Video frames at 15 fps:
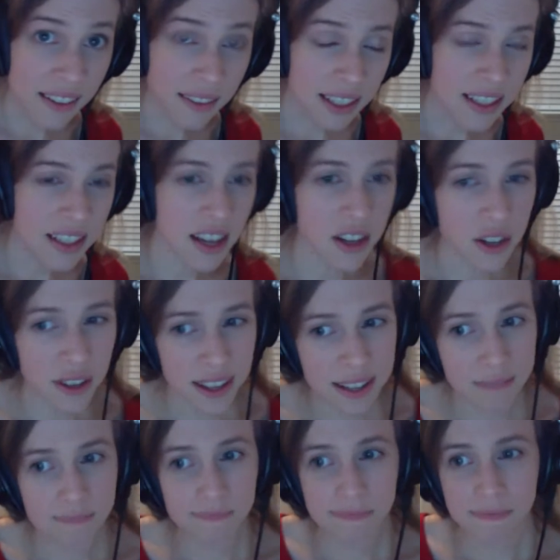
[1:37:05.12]
intentionally,
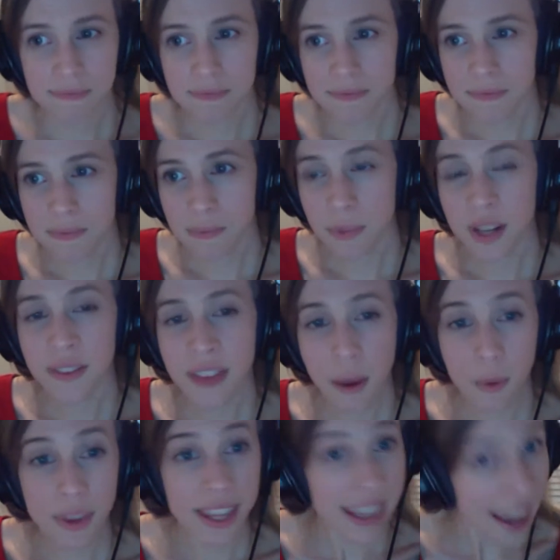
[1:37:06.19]
but if that
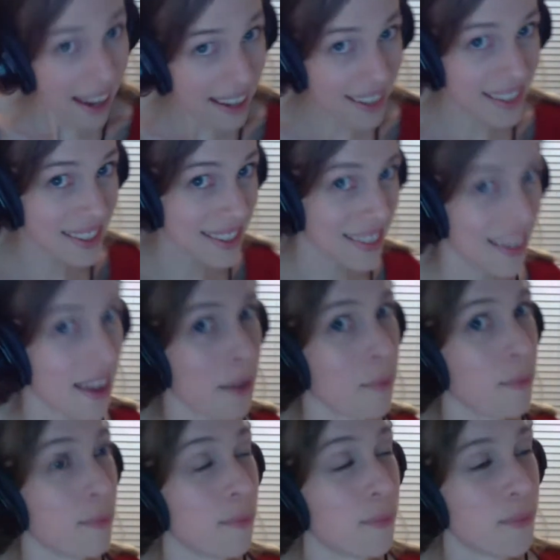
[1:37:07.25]
were the case, I
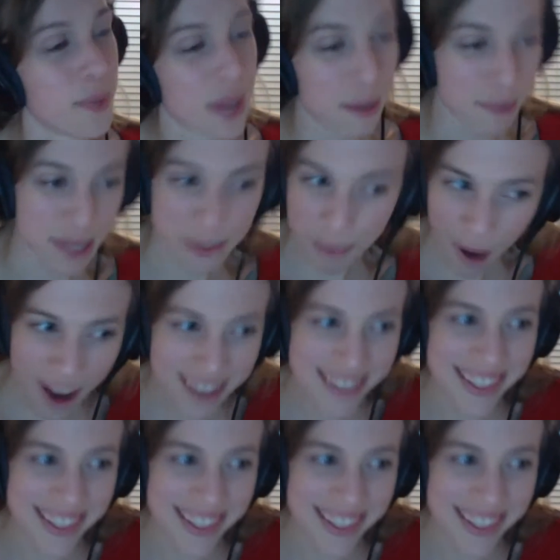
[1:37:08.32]
would not be surprised.